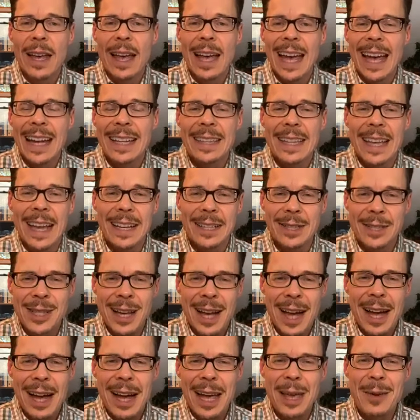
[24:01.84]
at that
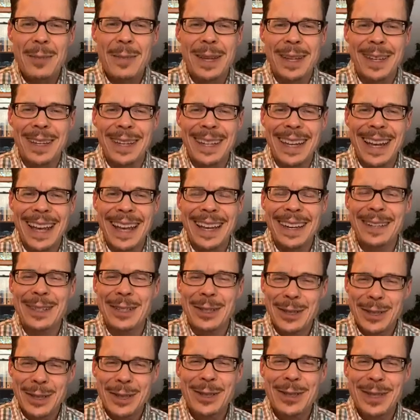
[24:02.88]
time
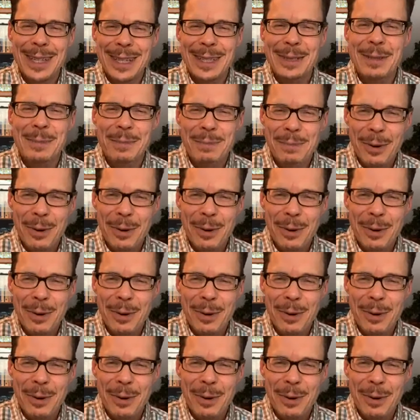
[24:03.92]
and to this